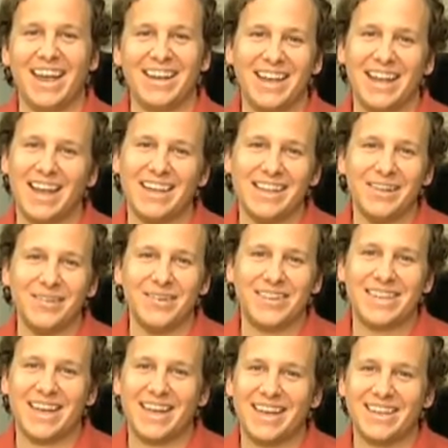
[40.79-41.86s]
and uh, you know, let me
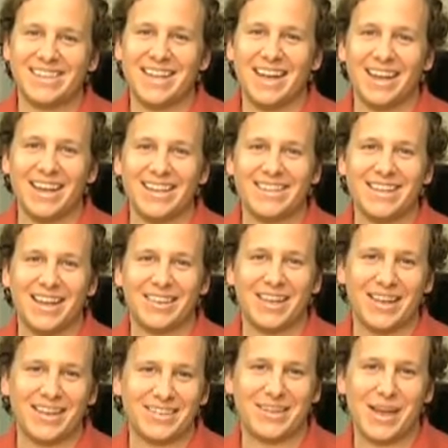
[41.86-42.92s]
tell you, it's not it's not
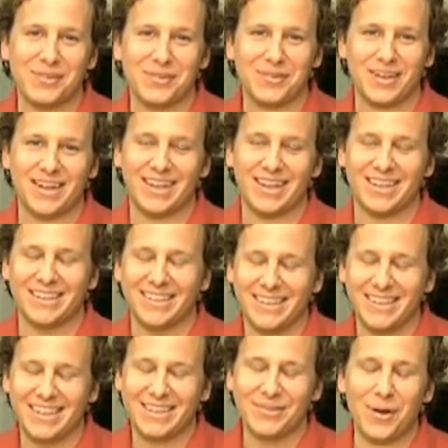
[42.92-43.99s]
that tough. Of, uh,
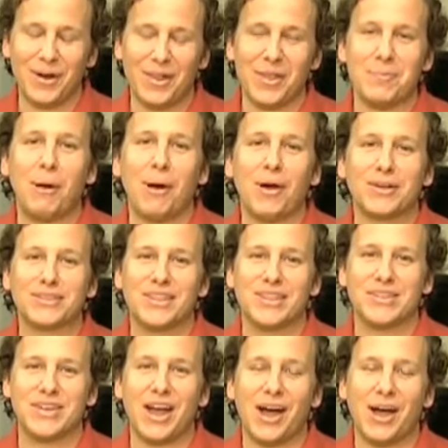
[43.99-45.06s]
one of the perks of
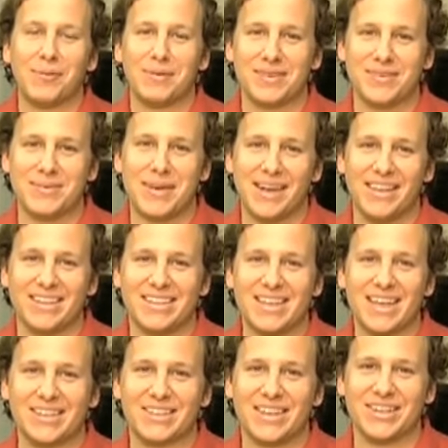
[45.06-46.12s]
the job is being in the
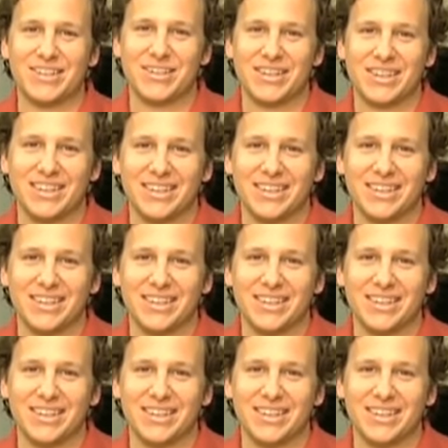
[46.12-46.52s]
test kitchen.